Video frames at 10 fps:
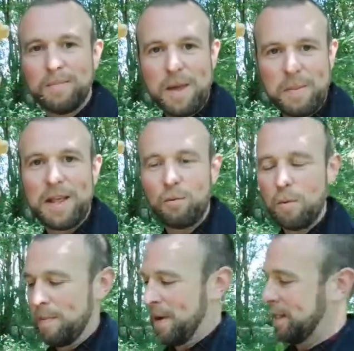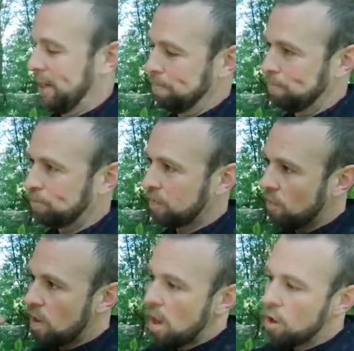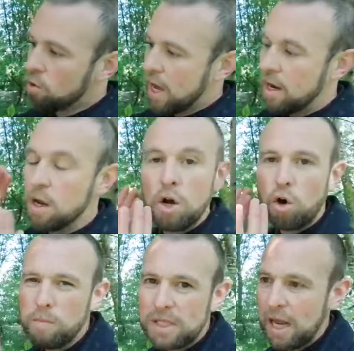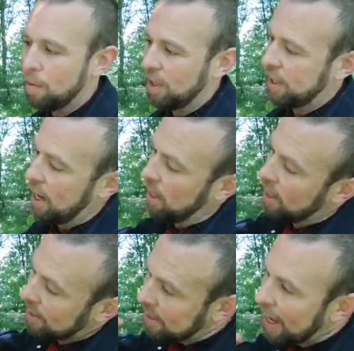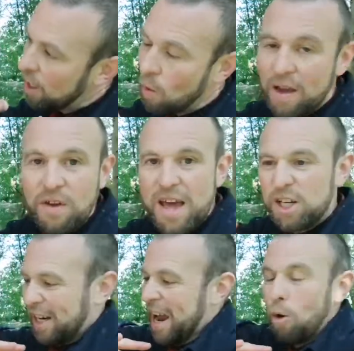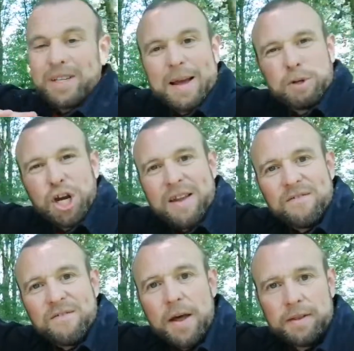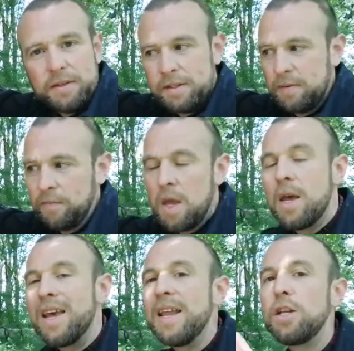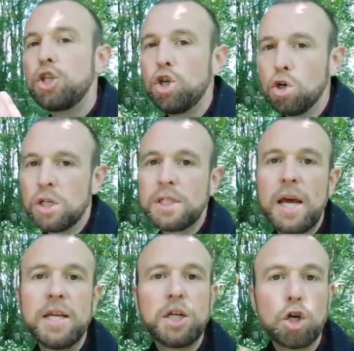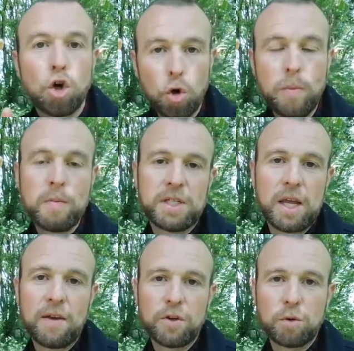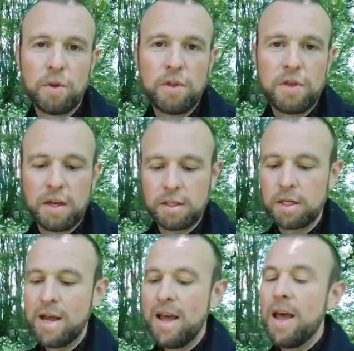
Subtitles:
Maybe that would be better. Okay, unmistakable, I'd say, slightly wavy edge, like almost like giant fans. In its younger stage, it could be mistaken for some other things.